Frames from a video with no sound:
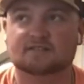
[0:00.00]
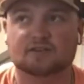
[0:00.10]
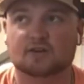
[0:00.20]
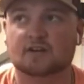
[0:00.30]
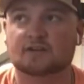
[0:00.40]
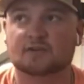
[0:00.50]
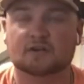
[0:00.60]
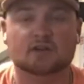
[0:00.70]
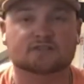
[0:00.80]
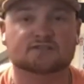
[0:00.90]
They're going to do it
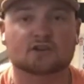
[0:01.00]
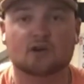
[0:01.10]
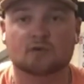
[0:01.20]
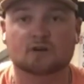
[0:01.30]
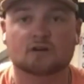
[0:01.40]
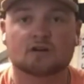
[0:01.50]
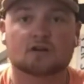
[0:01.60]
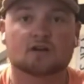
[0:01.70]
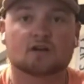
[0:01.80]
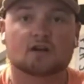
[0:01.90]
on slower
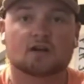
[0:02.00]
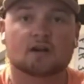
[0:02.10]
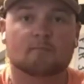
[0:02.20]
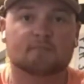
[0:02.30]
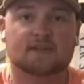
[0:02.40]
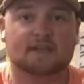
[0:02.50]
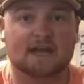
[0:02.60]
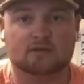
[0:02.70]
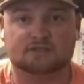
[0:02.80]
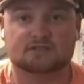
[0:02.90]

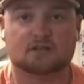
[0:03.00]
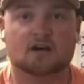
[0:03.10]
counts.